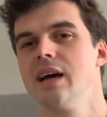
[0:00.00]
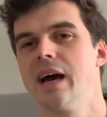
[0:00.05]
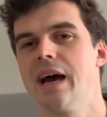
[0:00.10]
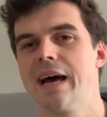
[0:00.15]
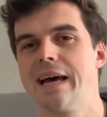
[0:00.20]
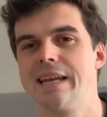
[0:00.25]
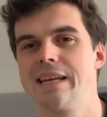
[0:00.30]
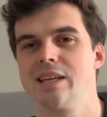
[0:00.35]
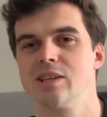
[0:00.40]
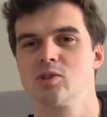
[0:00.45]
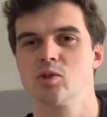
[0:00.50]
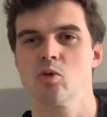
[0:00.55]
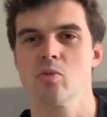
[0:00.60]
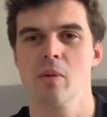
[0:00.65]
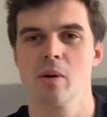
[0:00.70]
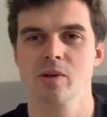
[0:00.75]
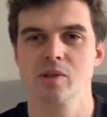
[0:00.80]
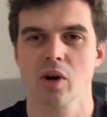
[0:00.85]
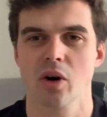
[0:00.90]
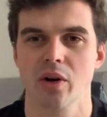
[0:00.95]
And it's
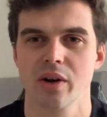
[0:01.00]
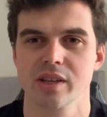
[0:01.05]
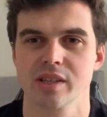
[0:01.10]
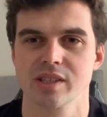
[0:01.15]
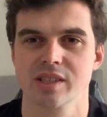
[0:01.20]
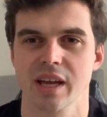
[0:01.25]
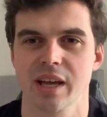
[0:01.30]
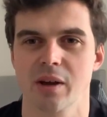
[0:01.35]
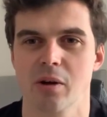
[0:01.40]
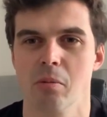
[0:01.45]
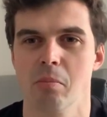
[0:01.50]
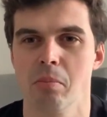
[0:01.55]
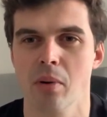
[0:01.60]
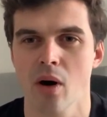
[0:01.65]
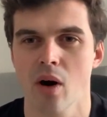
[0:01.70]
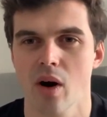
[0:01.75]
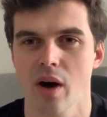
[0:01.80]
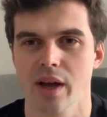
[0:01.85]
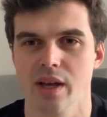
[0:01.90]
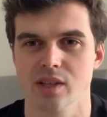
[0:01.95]
almost harder to say
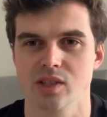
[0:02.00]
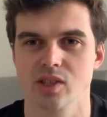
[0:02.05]
goodbye.